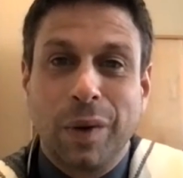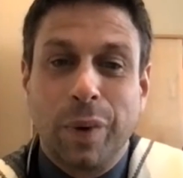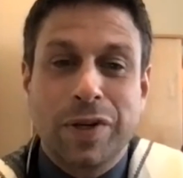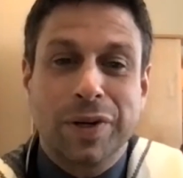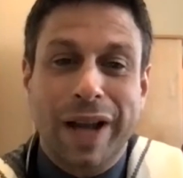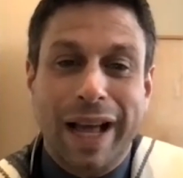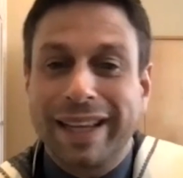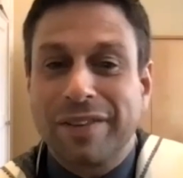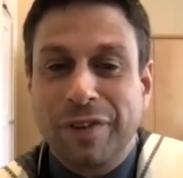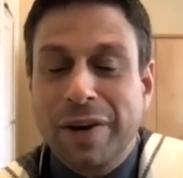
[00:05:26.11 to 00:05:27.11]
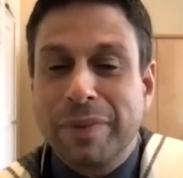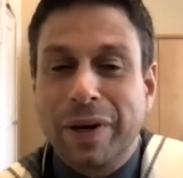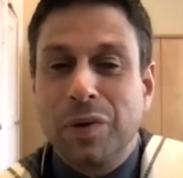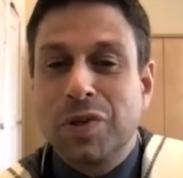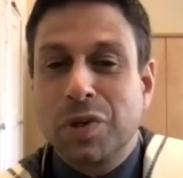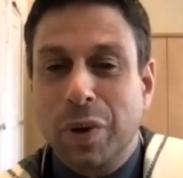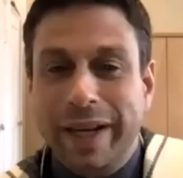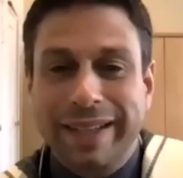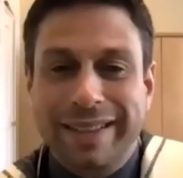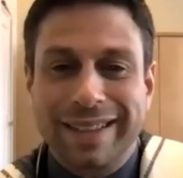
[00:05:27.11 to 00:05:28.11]
Richard Elliott Friedman, who
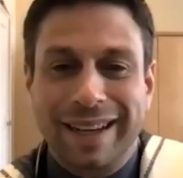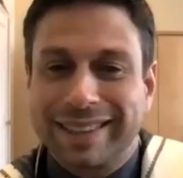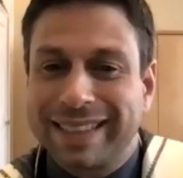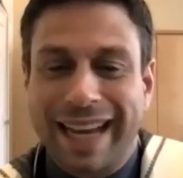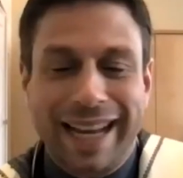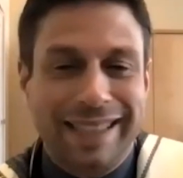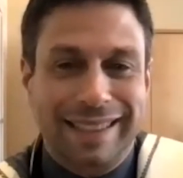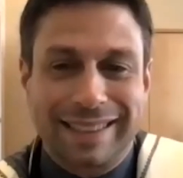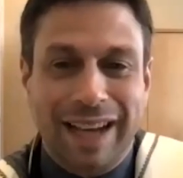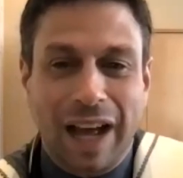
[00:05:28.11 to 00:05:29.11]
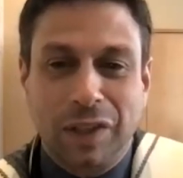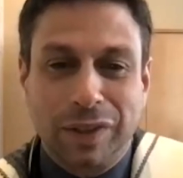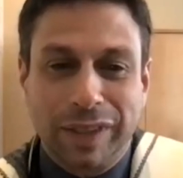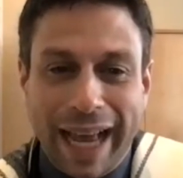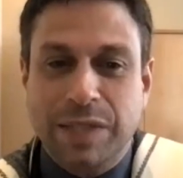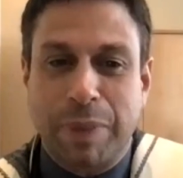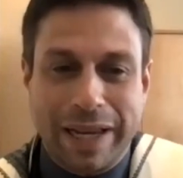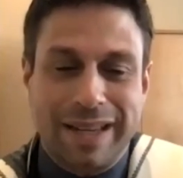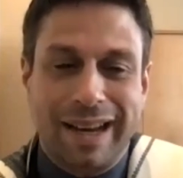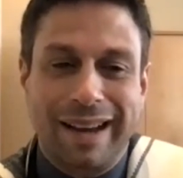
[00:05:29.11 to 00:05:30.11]
joined us as a scholar last Pesach,